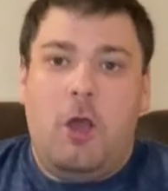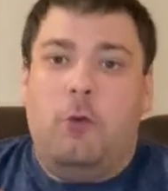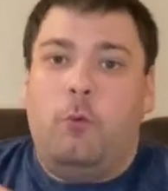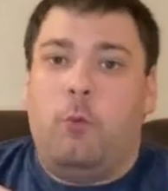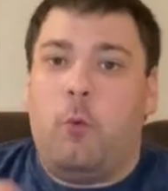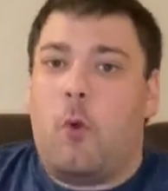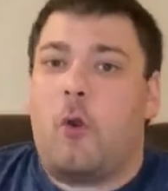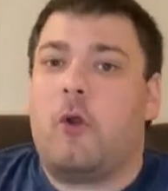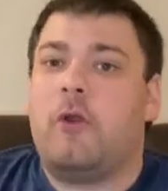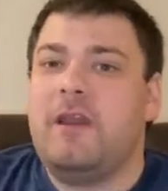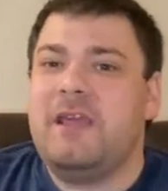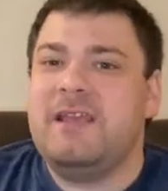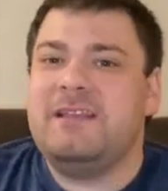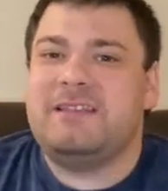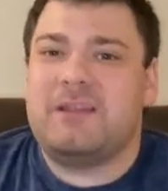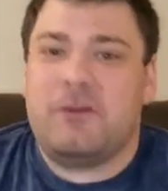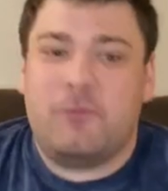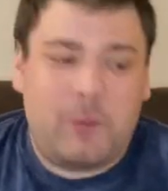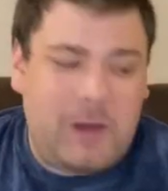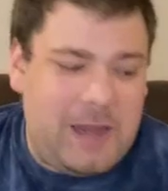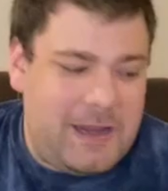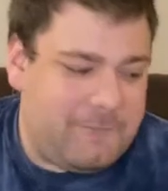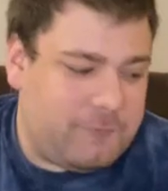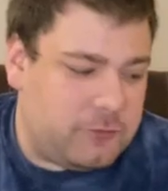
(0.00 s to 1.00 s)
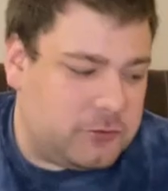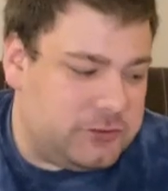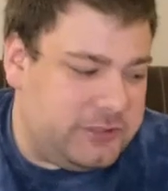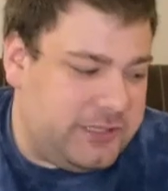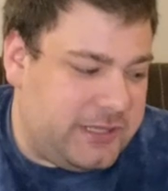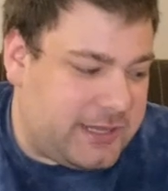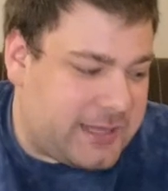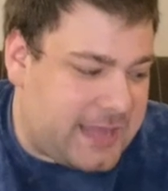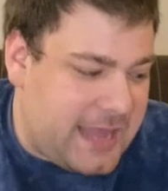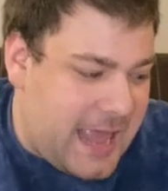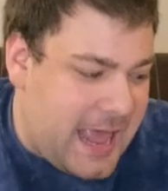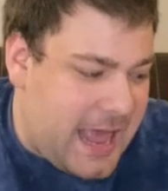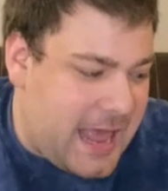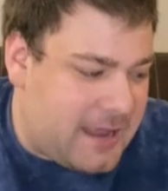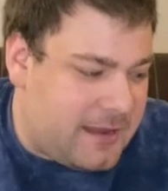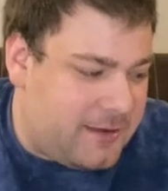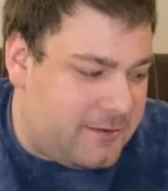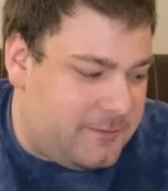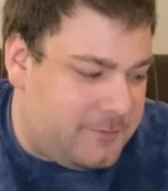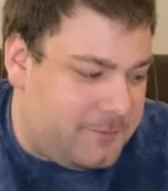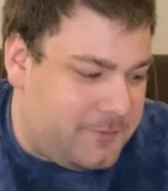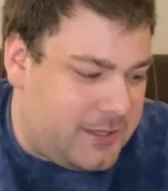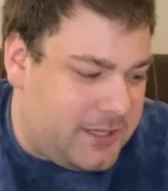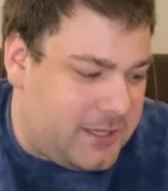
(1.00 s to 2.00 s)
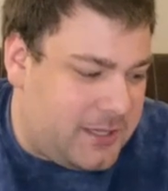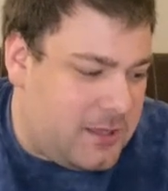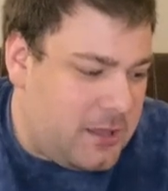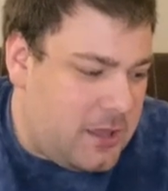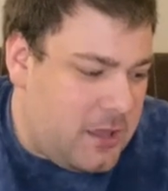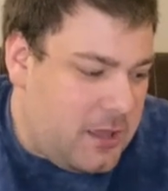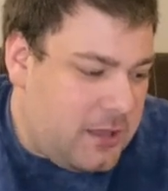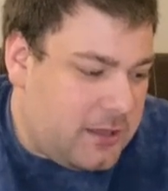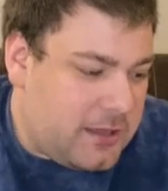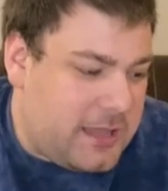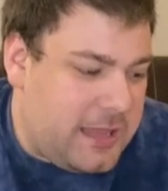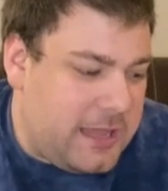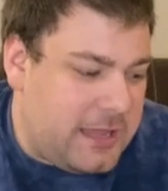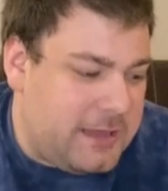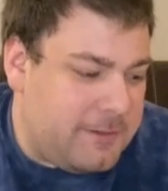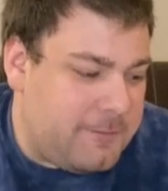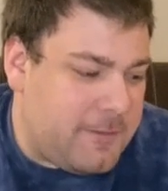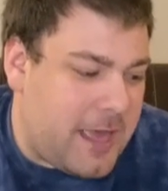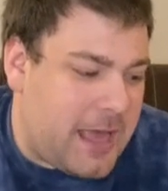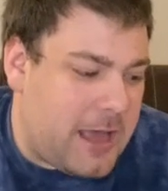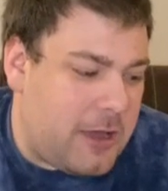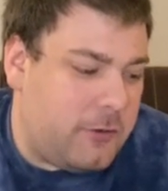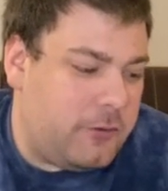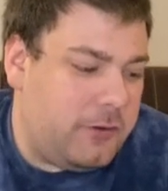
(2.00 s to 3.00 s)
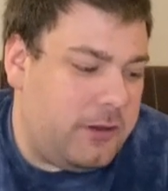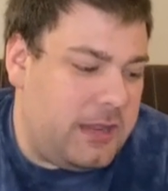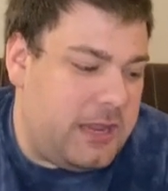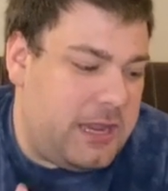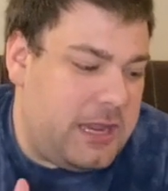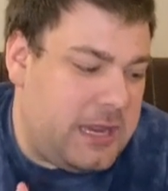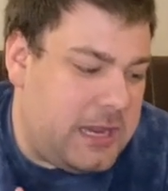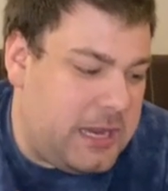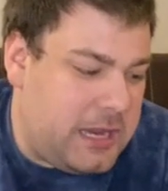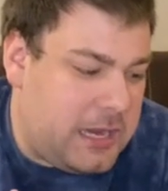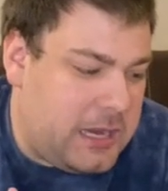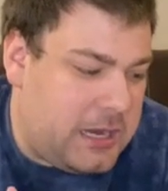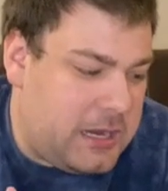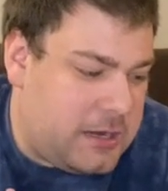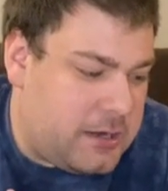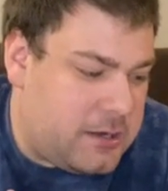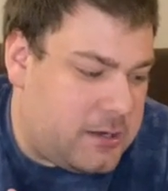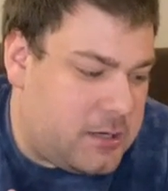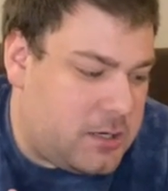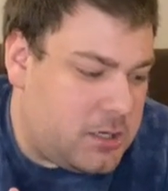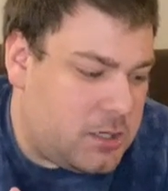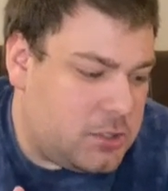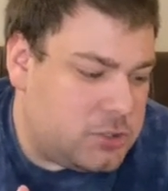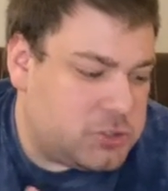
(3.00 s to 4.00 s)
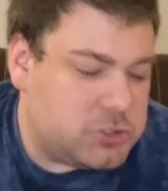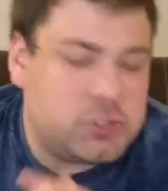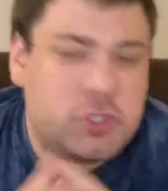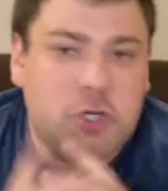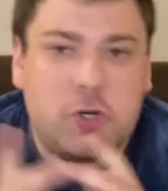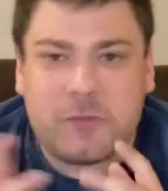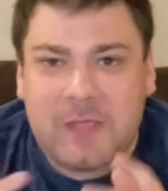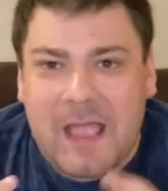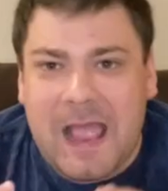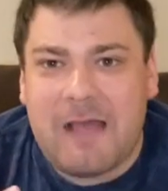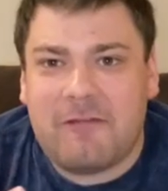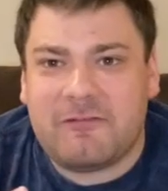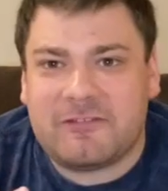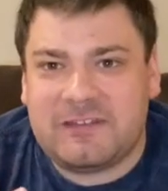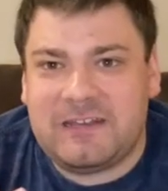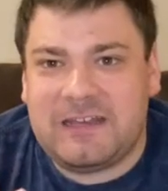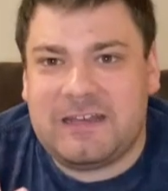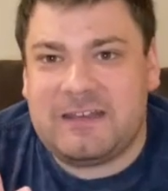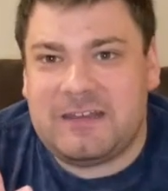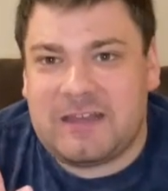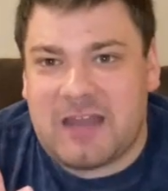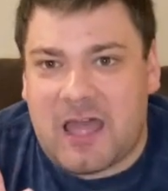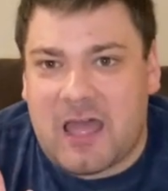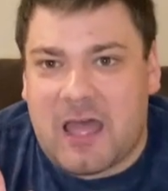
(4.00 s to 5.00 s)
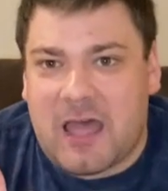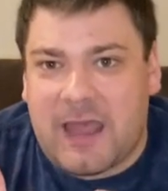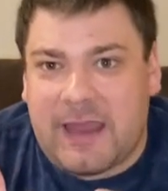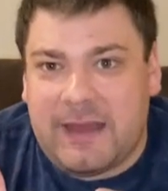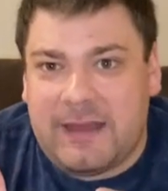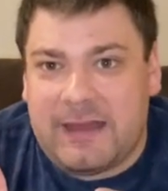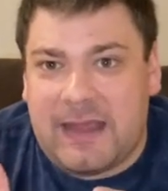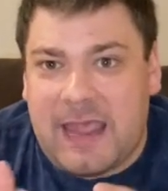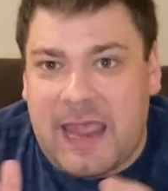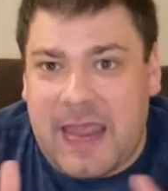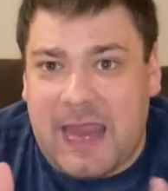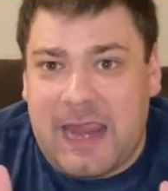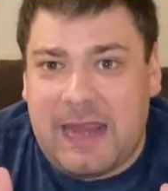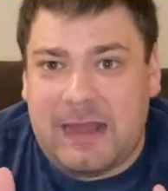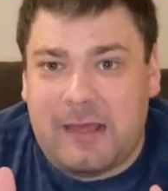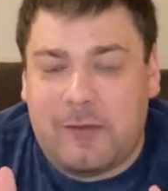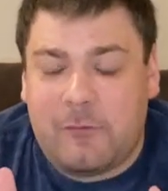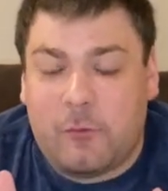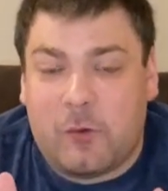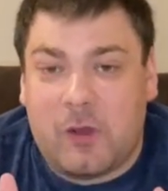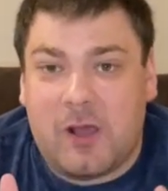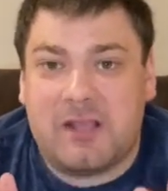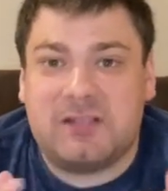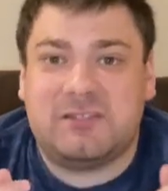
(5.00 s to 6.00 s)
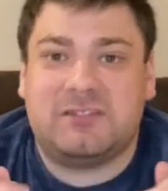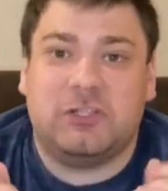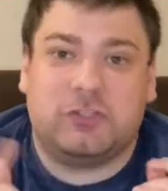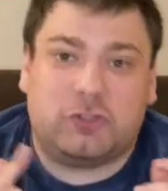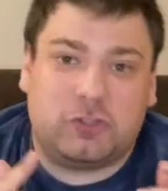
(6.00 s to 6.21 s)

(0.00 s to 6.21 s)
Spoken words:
Warnings at Waverly Academy came out in 2009, and it was the